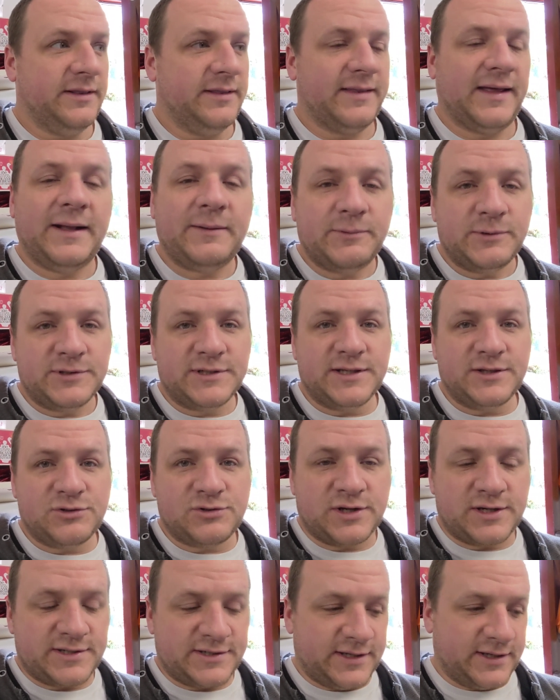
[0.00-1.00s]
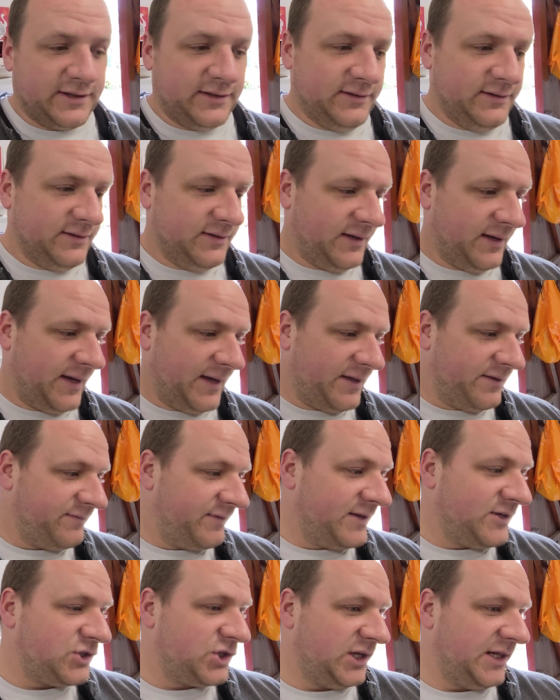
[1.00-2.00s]
that was interesting. I
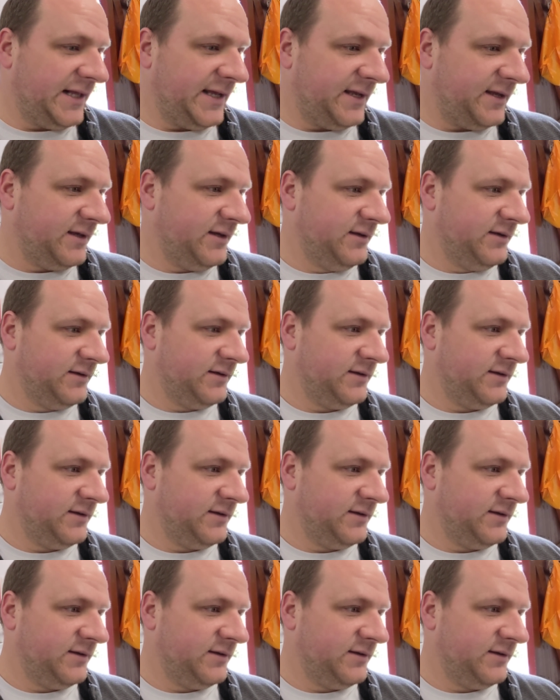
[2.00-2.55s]
eventually